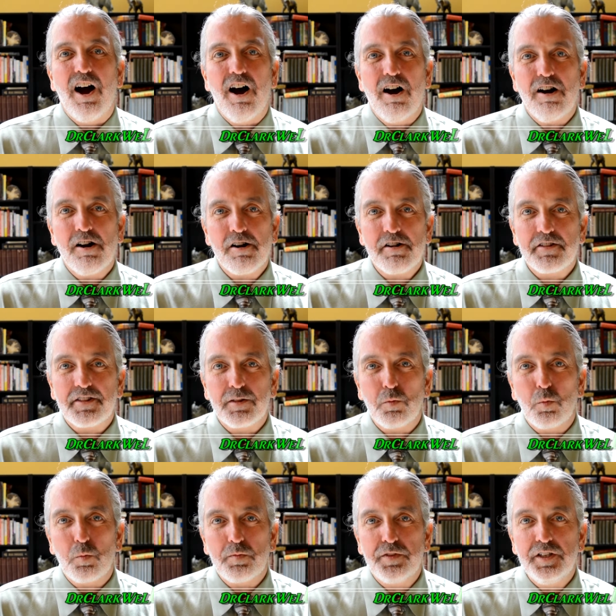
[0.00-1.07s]
are
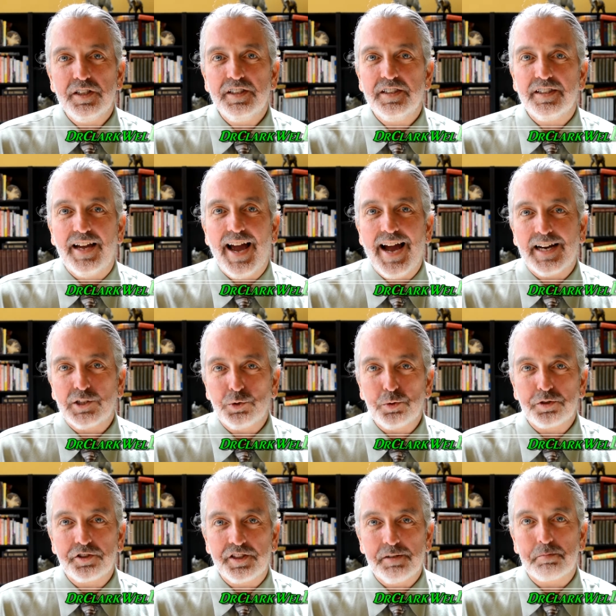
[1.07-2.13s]
the
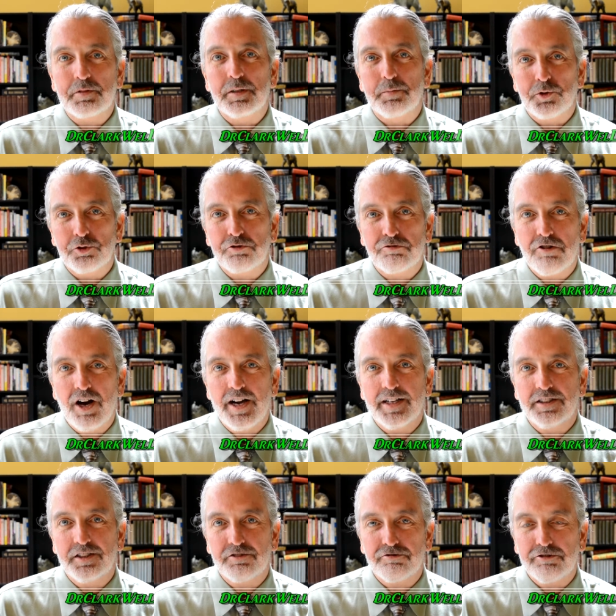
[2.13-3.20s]
actual symptoms you're
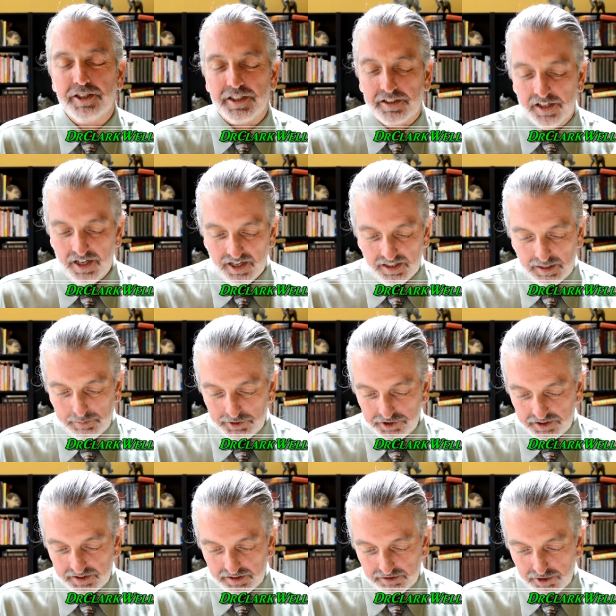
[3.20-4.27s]
trying to treat. Let me
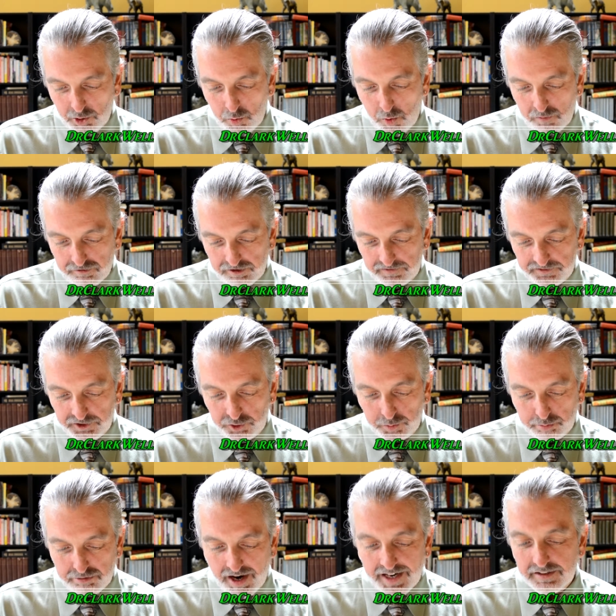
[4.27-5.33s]
just go over a few.
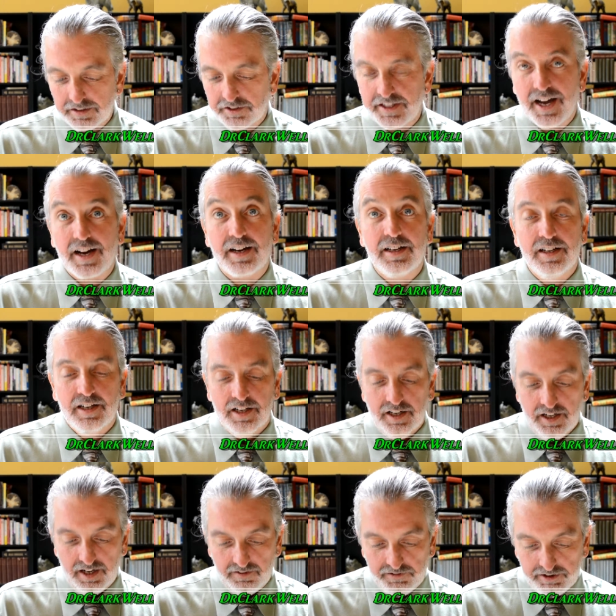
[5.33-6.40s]
Prilosec,
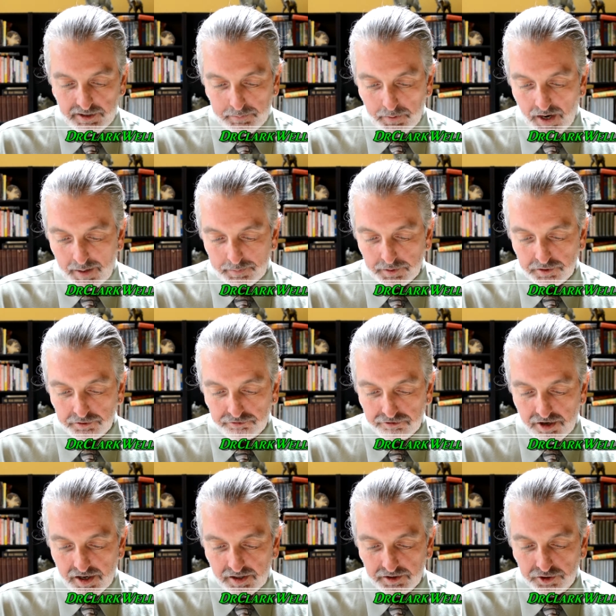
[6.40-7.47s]
a very popular
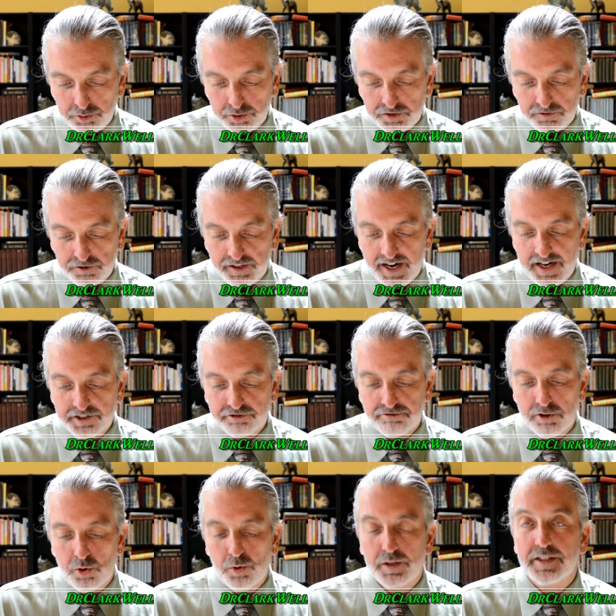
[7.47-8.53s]
drug used for
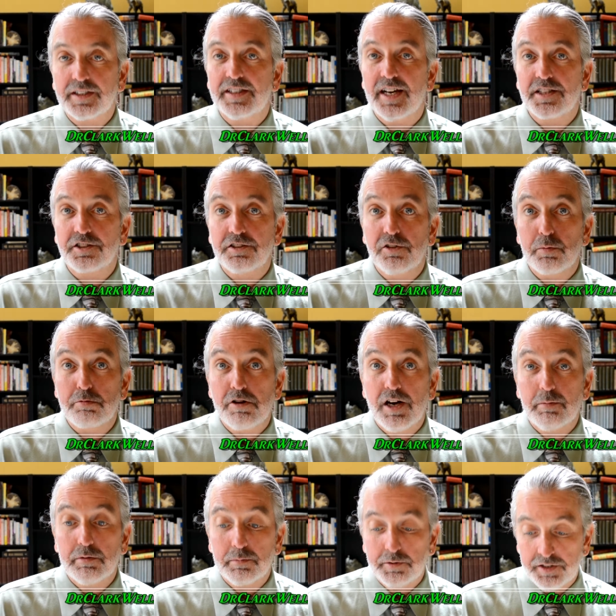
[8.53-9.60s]
gastrointestinal
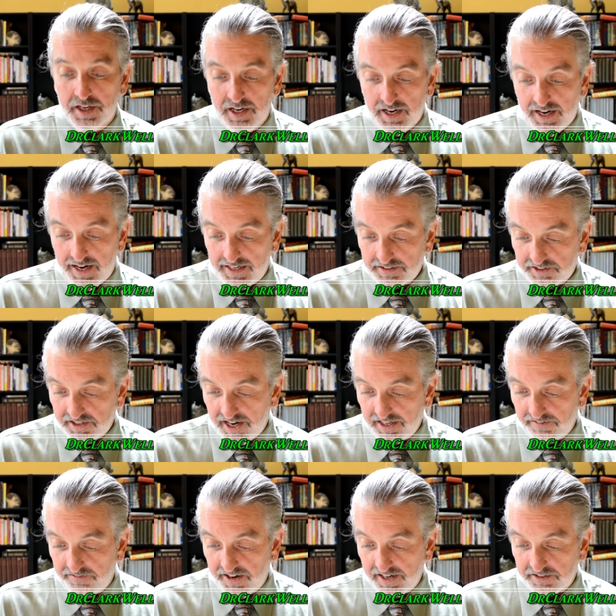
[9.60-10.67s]
problems, has
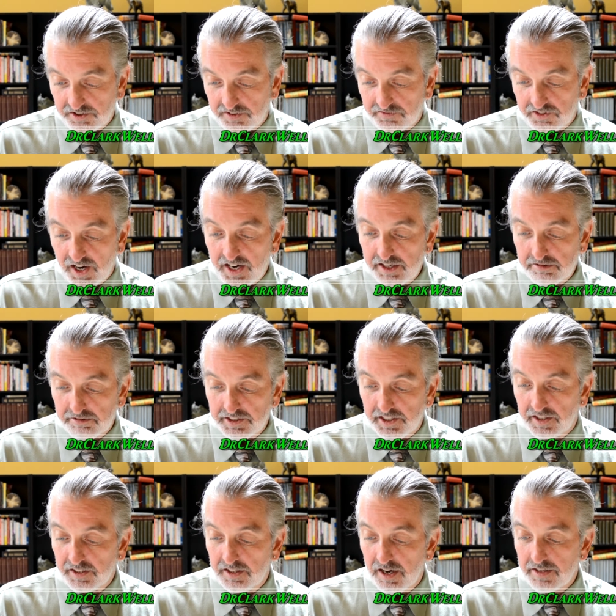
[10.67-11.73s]
side effects of
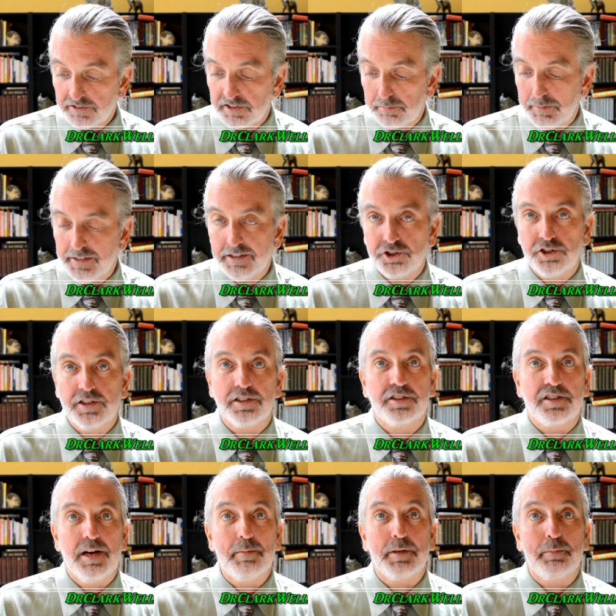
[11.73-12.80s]
diarrhea, constipation, and
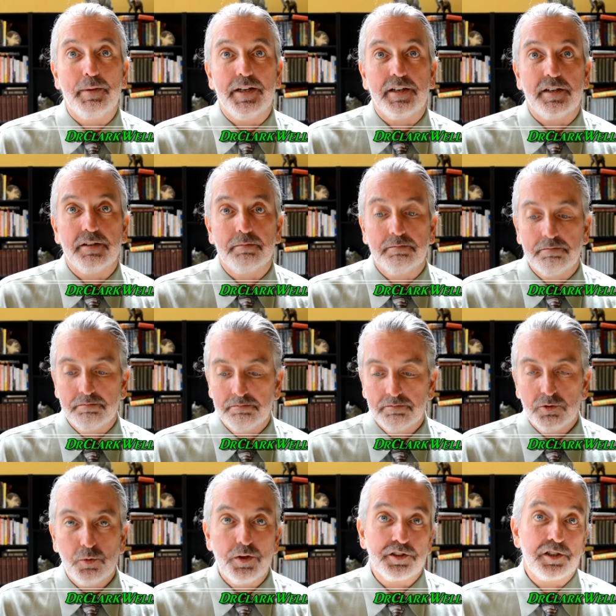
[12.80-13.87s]
stomach pain.
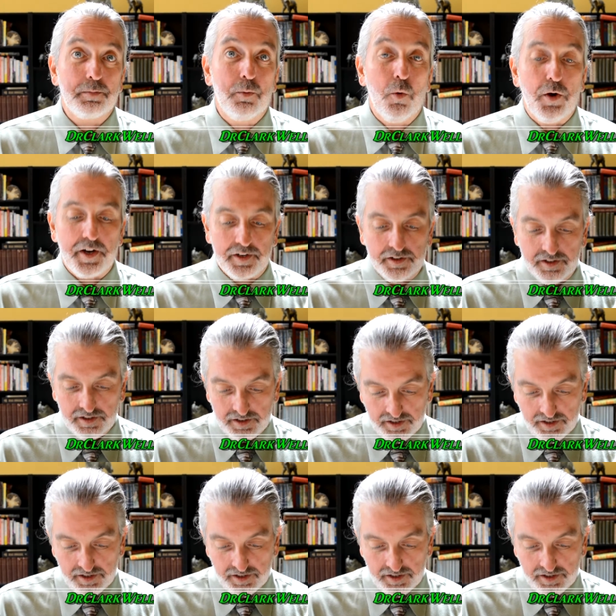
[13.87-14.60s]
What's the point?